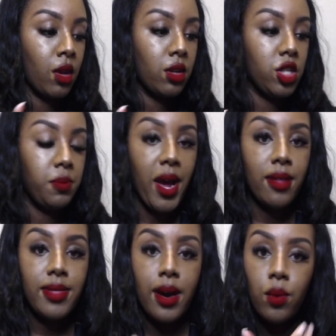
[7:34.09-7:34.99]
just
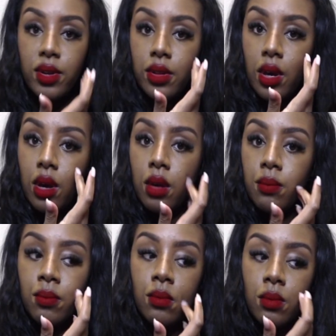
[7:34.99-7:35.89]
pat that with
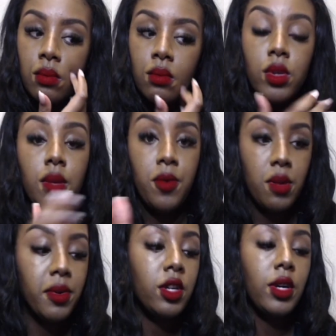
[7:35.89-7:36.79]
the Beauty
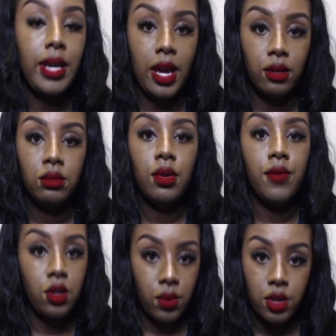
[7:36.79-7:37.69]
Blender. Again, if you
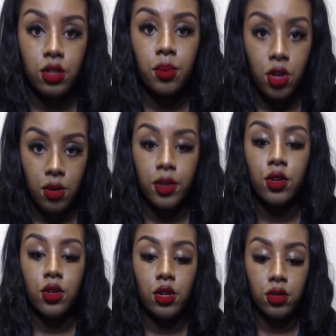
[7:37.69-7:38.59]
don't want to use a Beauty Blender,
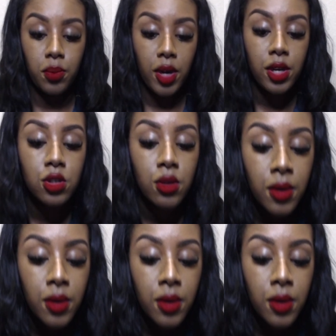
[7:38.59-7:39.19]
you can use a brush.